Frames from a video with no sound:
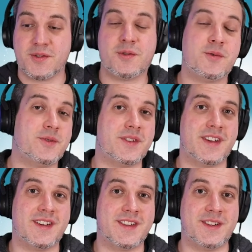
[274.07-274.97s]
cool
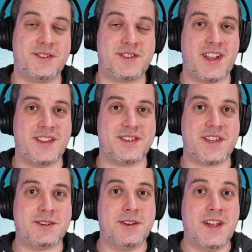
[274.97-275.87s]
little challenge
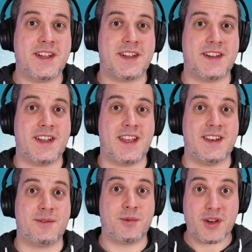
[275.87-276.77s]
there.
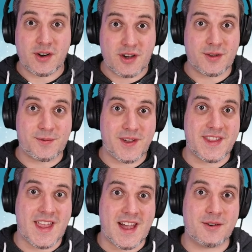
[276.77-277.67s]
And we are
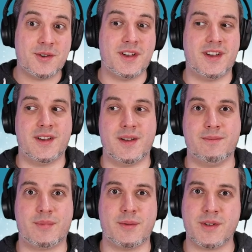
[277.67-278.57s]
halfway now.
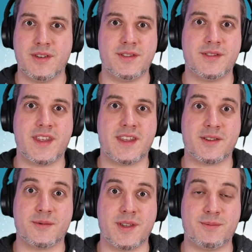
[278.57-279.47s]
I'm probably going to take
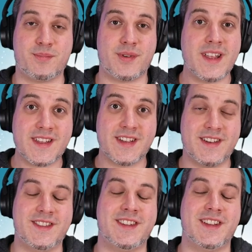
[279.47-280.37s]
a quick break
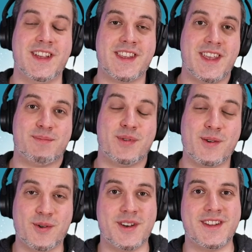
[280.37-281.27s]
until I keep
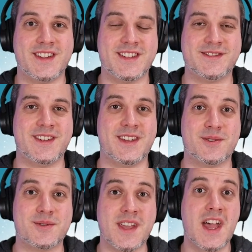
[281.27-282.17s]
recording these
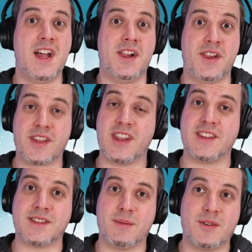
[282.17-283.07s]
videos.
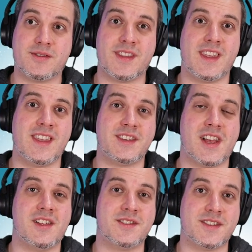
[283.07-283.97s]
Luckily, some of the
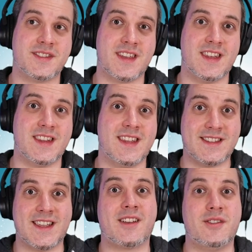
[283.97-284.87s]
challenges in the
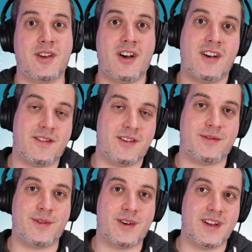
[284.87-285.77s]
second half are
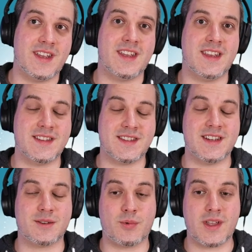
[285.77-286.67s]
fairly easy
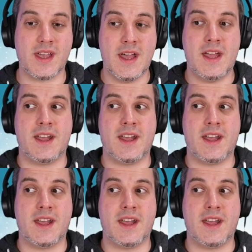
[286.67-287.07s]
and quick,